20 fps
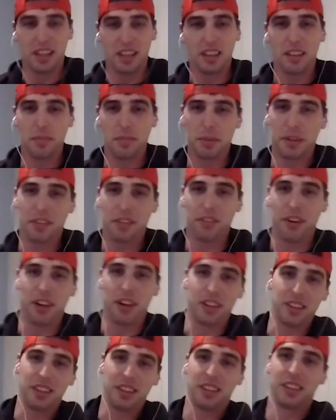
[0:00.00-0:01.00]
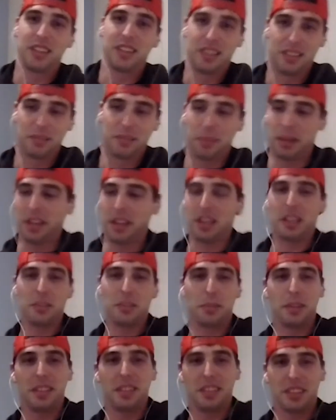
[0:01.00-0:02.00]
I love being a father. Being a
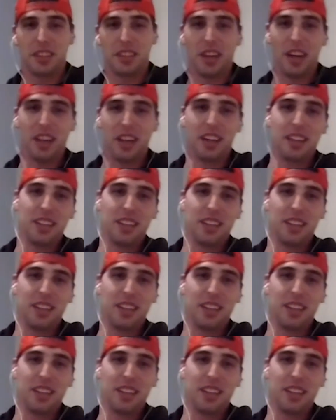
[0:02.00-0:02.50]
husband is great.